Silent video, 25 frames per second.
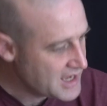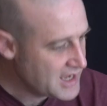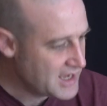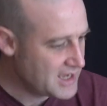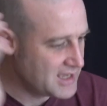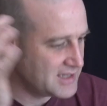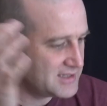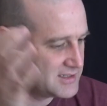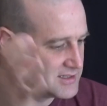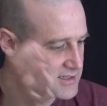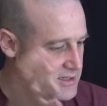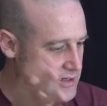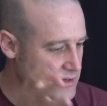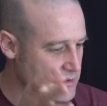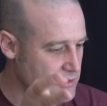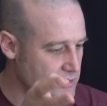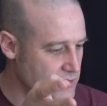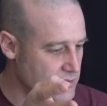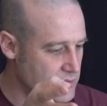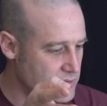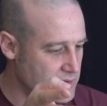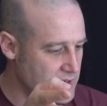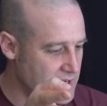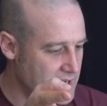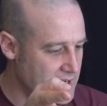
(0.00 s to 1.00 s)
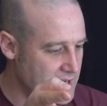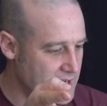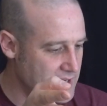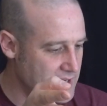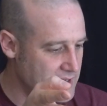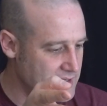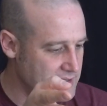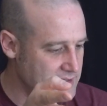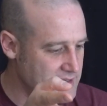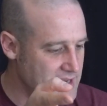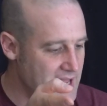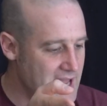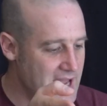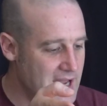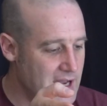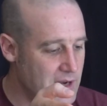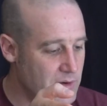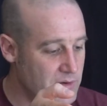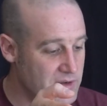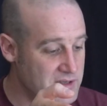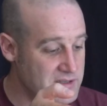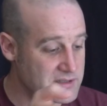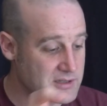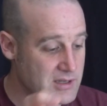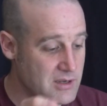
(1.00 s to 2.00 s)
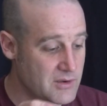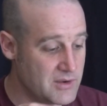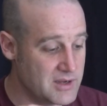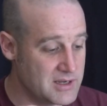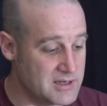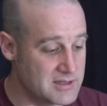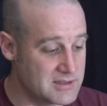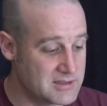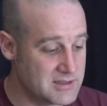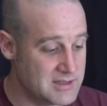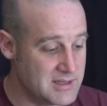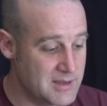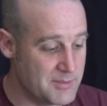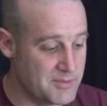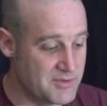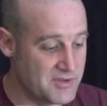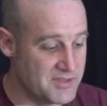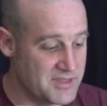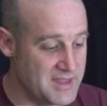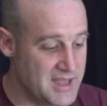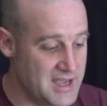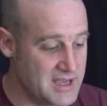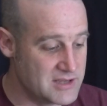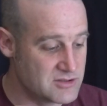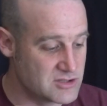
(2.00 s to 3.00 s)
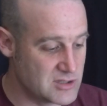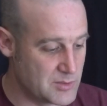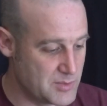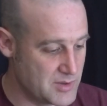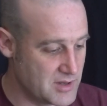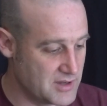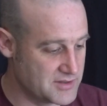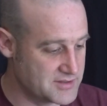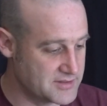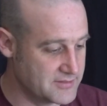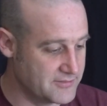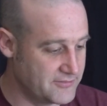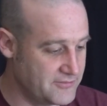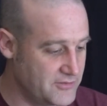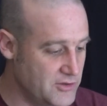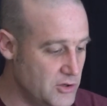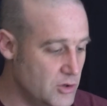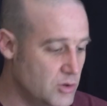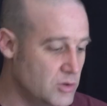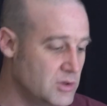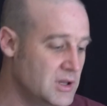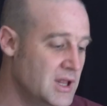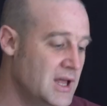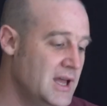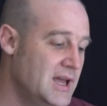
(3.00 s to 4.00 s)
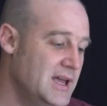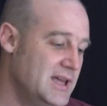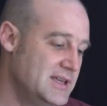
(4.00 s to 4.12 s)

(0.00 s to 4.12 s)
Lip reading: And so now it's going to that one there. It's dropping off some fuel.